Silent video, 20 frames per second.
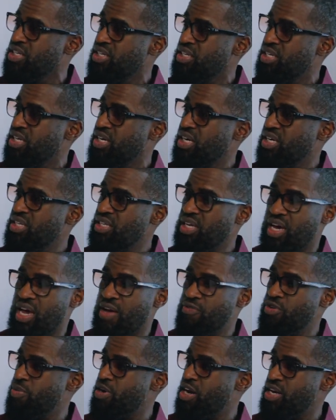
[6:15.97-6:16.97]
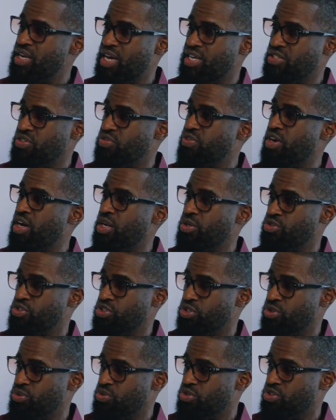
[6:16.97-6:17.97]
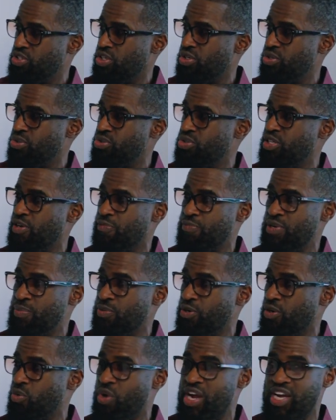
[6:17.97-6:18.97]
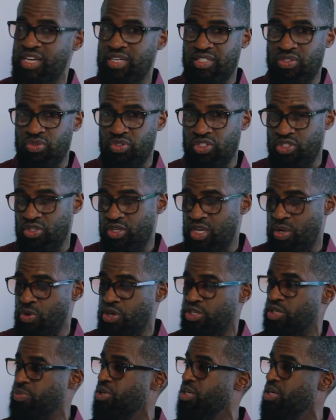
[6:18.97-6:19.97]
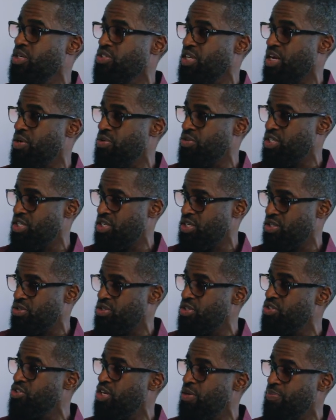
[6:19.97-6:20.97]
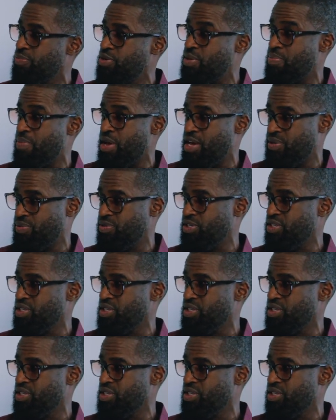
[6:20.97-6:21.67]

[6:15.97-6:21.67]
Okay. Yeah, everybody hasn't followed suit. So some people are waiting until they work the bugs out, then they're going to jump in, maybe.